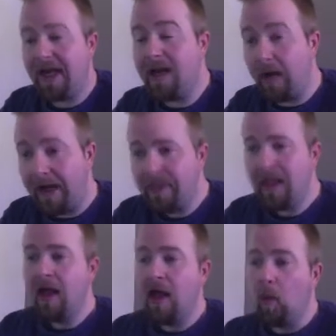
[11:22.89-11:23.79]
Anyway,
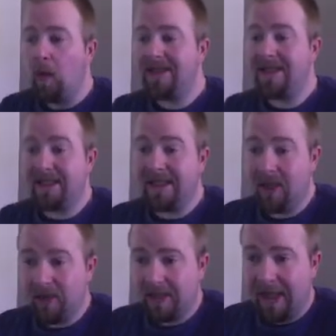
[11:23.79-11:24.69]
once this is
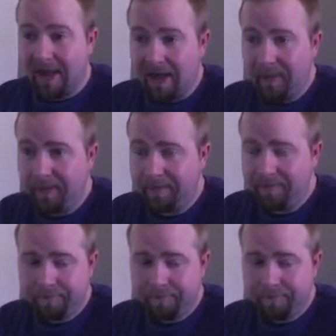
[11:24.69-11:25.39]
all set up,